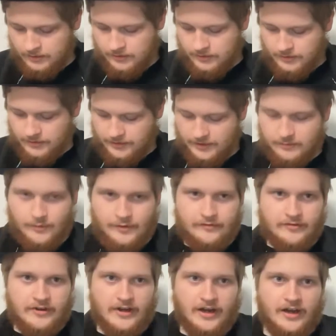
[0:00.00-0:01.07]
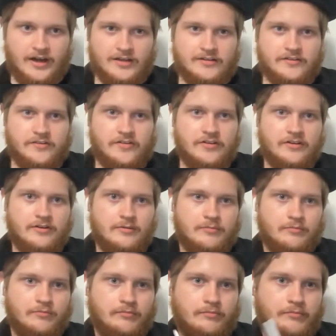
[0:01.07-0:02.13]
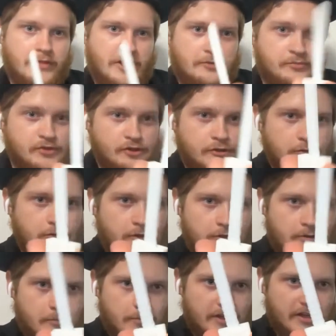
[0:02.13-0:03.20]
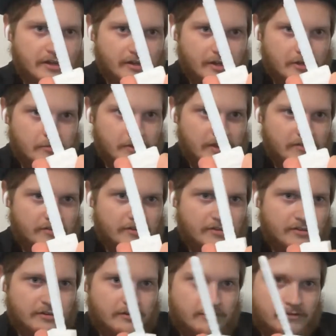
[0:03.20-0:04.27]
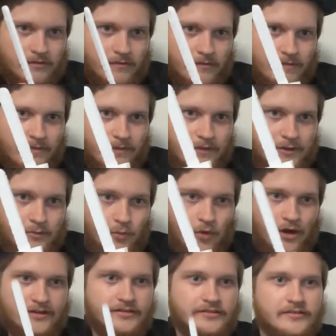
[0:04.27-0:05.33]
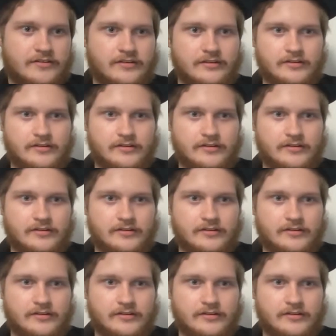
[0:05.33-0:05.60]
And then we've got Bambu PLA Basic in white.